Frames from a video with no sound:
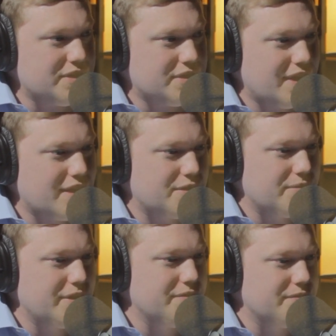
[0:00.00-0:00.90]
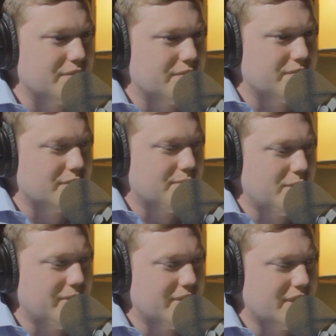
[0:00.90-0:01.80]
staying on Korea for a
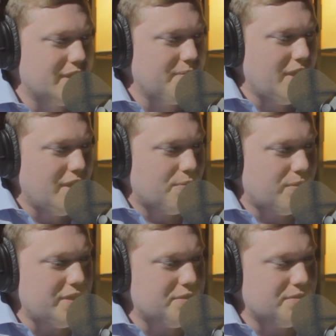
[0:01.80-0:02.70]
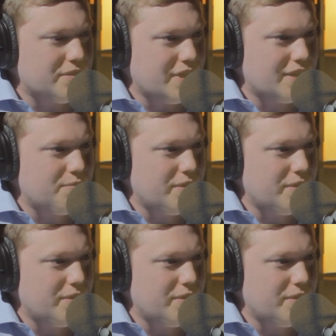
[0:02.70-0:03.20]
moment, what did you think